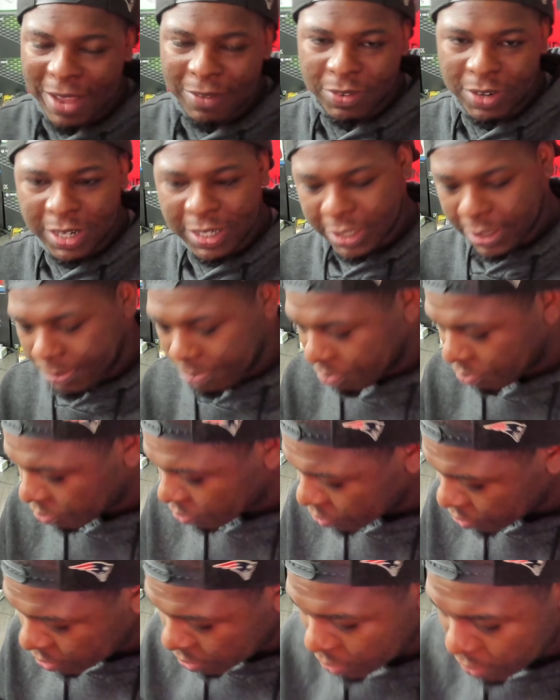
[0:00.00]
launched,
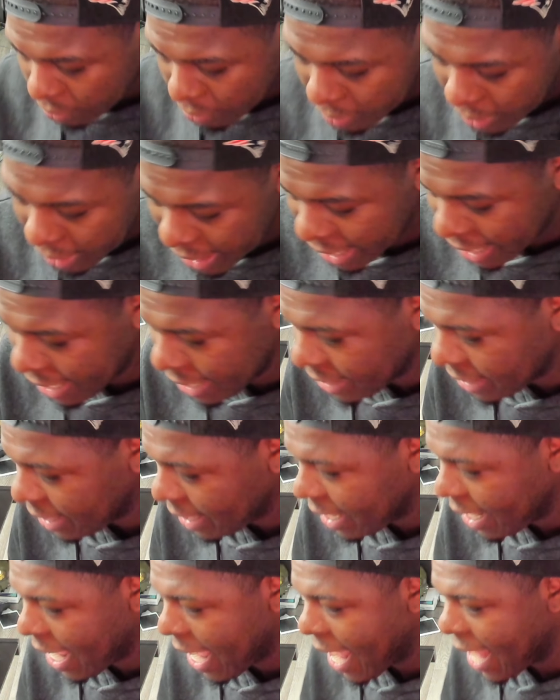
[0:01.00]
and
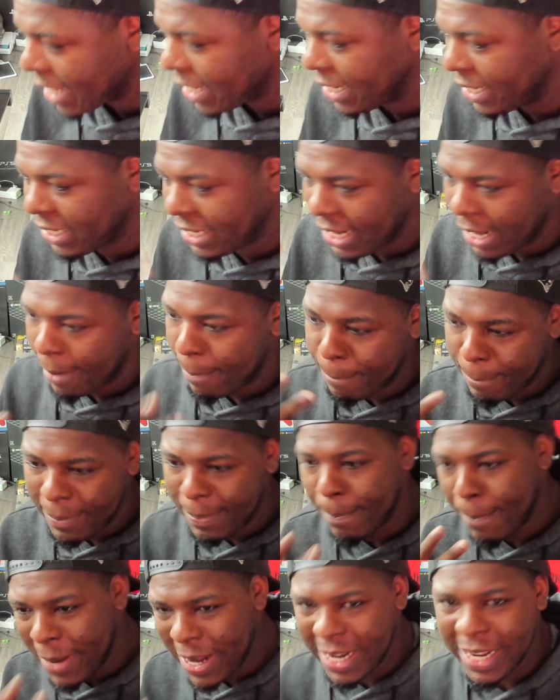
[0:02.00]
it had the
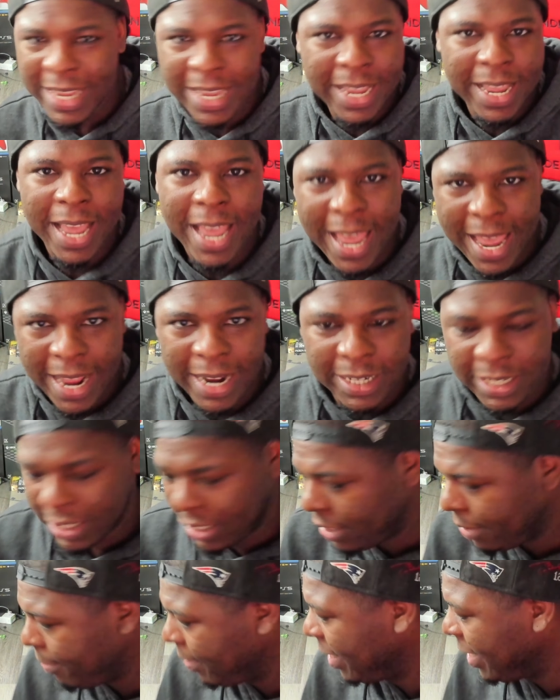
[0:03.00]
immediate edge, and
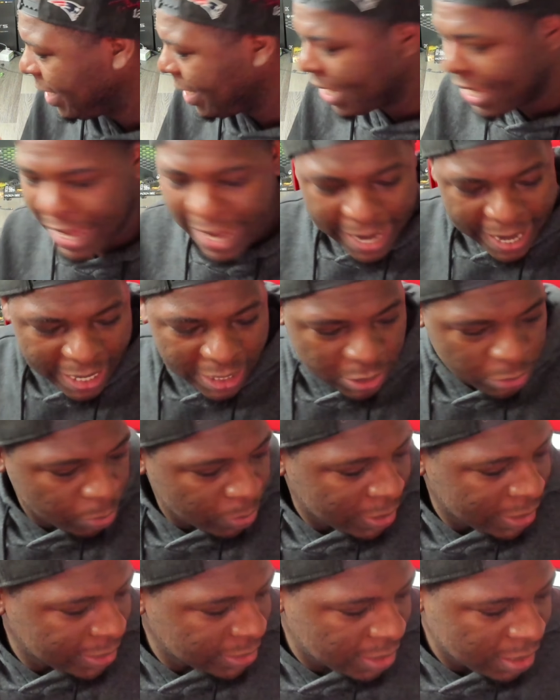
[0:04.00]
the immediate edge
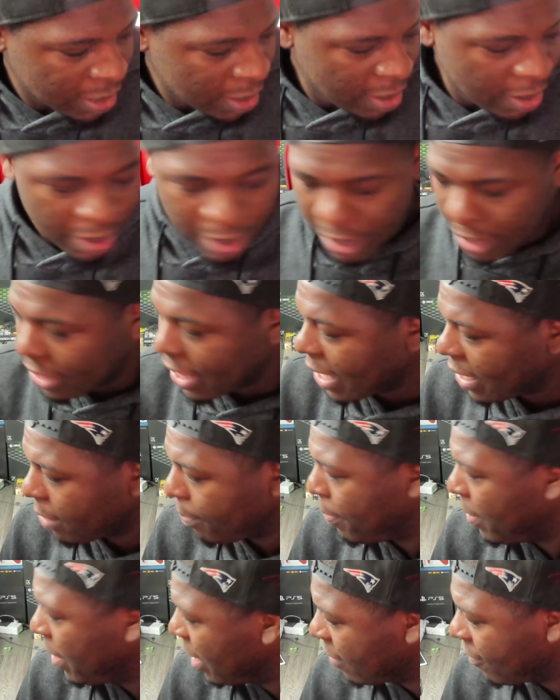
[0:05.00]
was that the
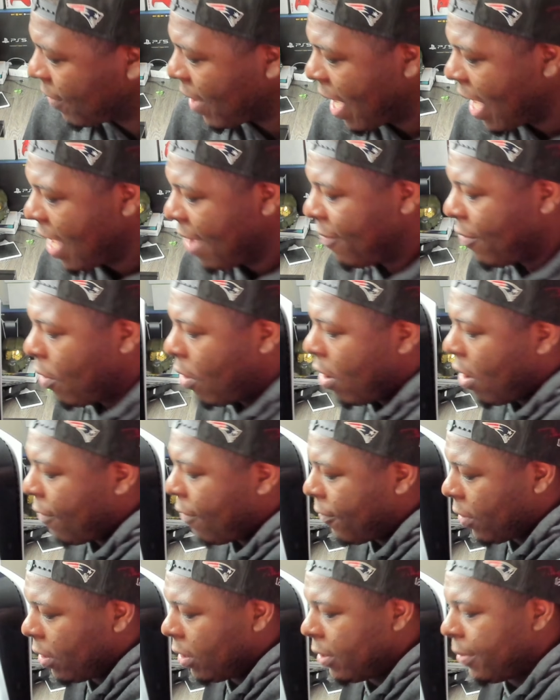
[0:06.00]
PS5
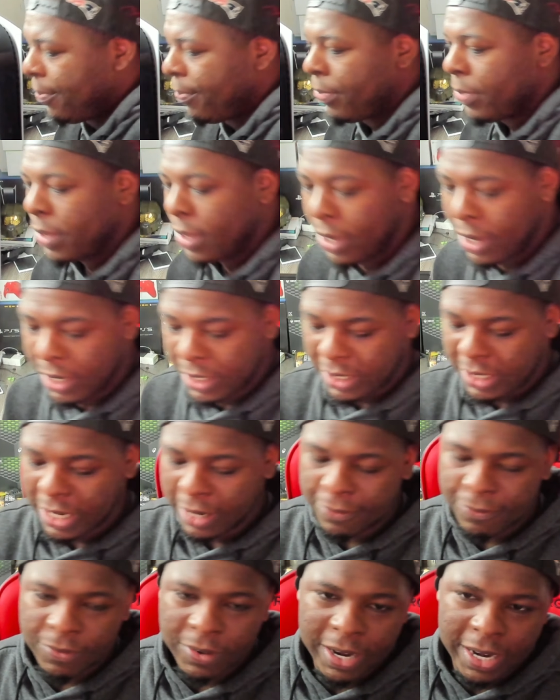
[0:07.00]
offered a
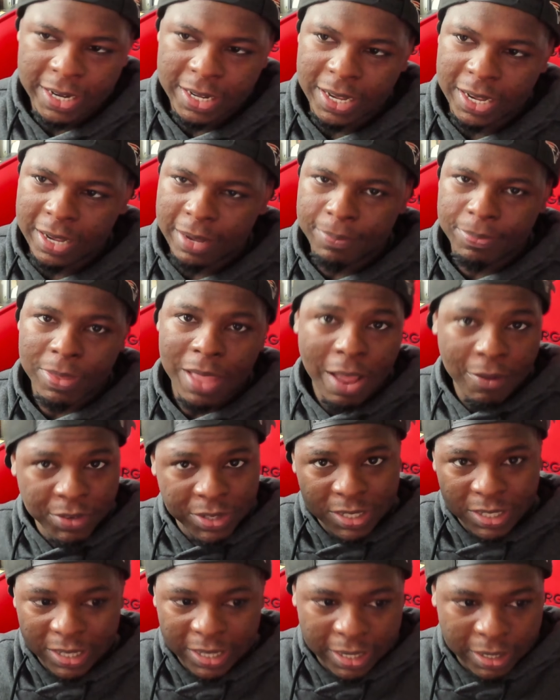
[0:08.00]
different,
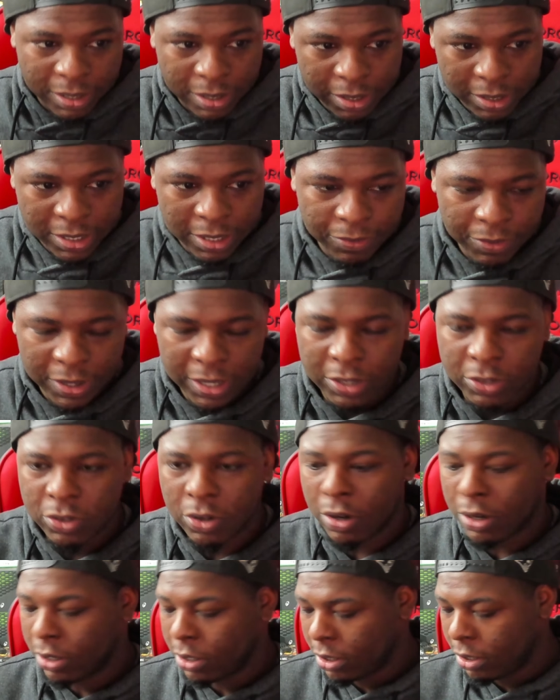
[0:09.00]
obviously a different
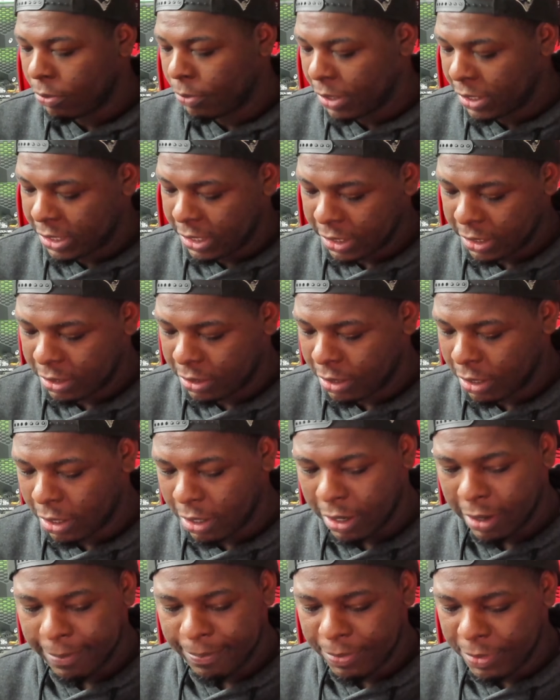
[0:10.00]
controller, which is the